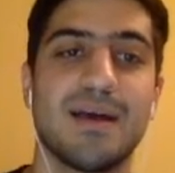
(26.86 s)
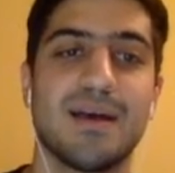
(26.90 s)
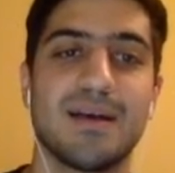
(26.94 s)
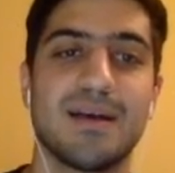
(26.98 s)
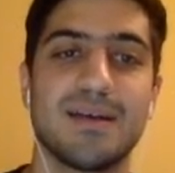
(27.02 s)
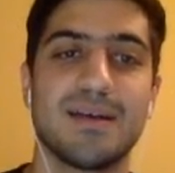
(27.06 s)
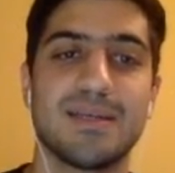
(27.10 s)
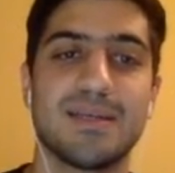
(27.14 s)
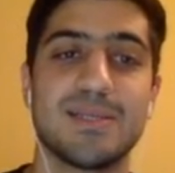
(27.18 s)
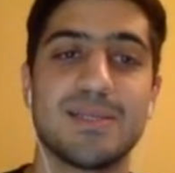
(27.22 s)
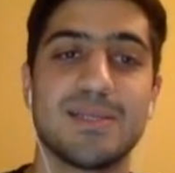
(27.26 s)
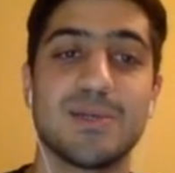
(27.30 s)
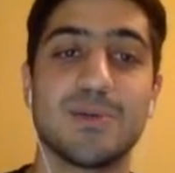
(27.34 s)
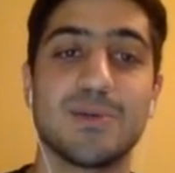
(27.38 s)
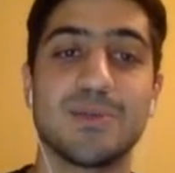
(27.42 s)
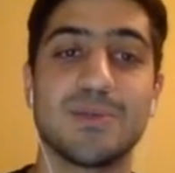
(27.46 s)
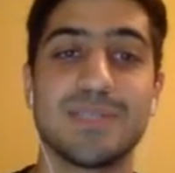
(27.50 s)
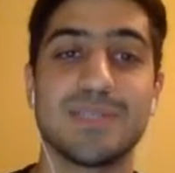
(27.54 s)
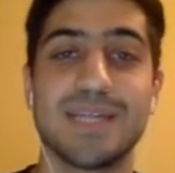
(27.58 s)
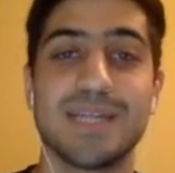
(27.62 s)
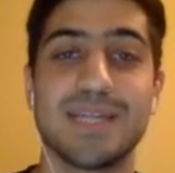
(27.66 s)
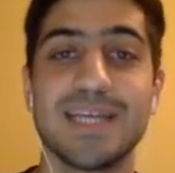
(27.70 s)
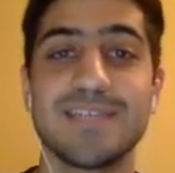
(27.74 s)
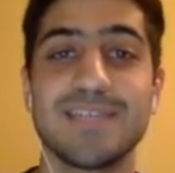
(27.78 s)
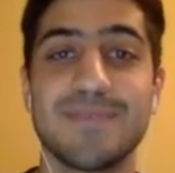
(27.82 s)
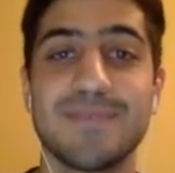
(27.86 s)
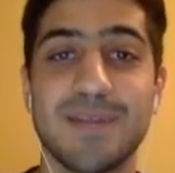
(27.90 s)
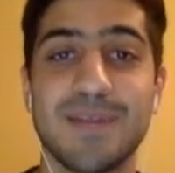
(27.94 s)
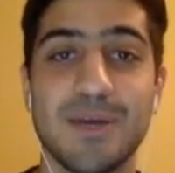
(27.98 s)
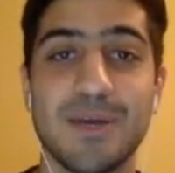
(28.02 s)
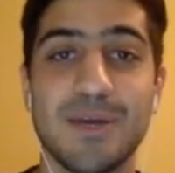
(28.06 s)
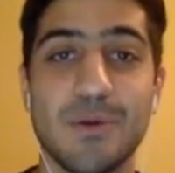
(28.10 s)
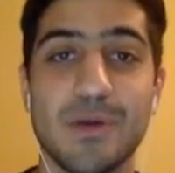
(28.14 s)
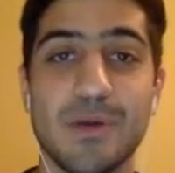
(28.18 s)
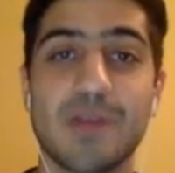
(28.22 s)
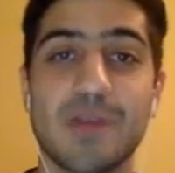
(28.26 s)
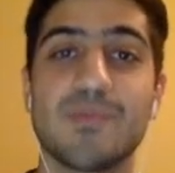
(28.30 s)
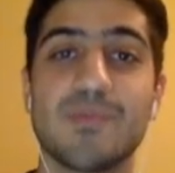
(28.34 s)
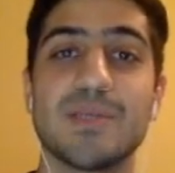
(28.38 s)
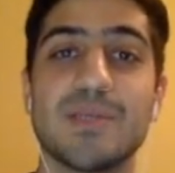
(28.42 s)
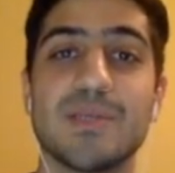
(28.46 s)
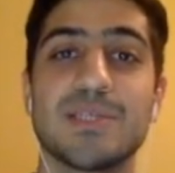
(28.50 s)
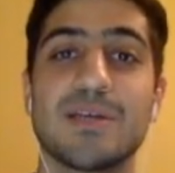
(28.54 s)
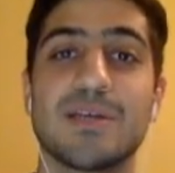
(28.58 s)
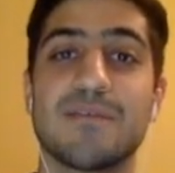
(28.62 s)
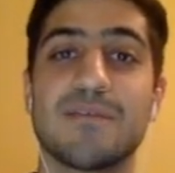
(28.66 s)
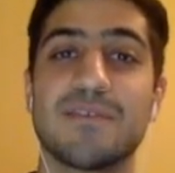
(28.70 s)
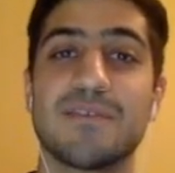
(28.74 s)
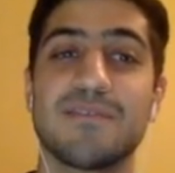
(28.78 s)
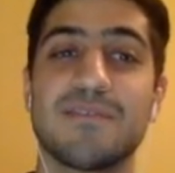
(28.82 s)
So in today's video, we're going to be
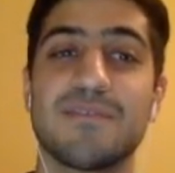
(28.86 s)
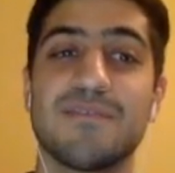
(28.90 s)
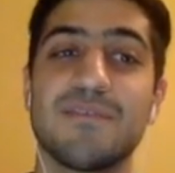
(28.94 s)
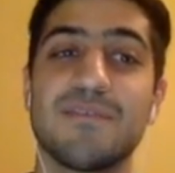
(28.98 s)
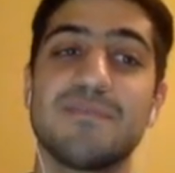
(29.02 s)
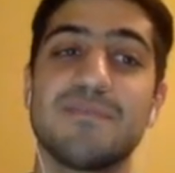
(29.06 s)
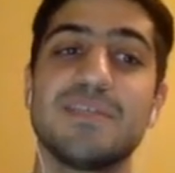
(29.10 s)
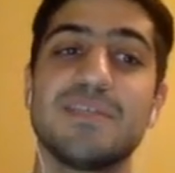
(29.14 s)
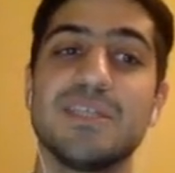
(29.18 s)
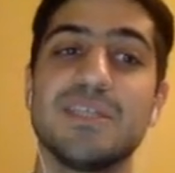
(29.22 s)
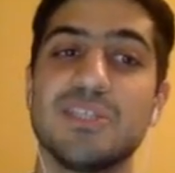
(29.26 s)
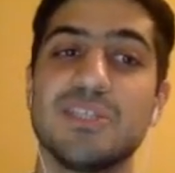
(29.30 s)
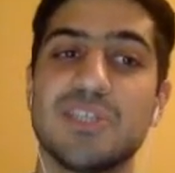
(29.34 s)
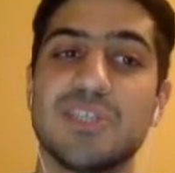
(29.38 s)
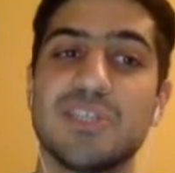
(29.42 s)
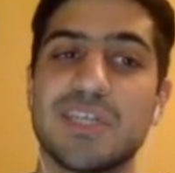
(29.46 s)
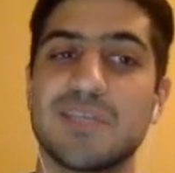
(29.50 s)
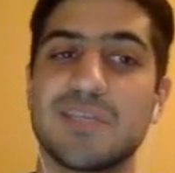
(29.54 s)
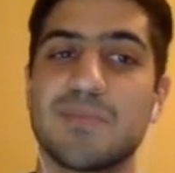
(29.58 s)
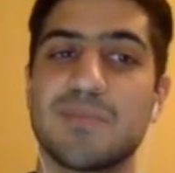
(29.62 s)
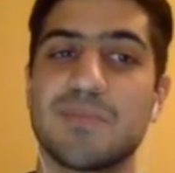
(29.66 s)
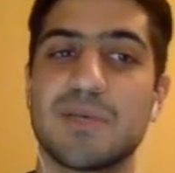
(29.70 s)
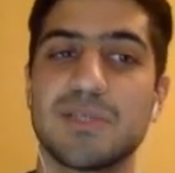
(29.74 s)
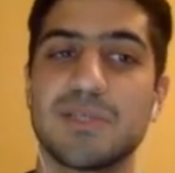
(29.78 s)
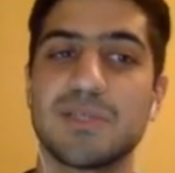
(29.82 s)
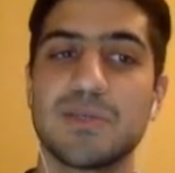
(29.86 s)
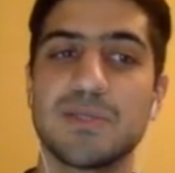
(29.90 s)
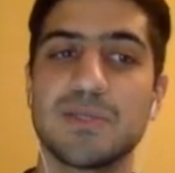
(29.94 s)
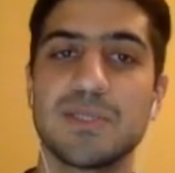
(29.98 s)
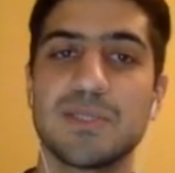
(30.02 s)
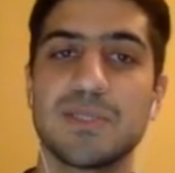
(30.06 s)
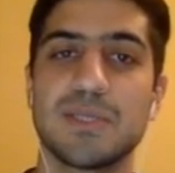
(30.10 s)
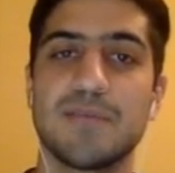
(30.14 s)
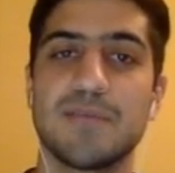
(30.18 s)
solving 15 chess puzzles.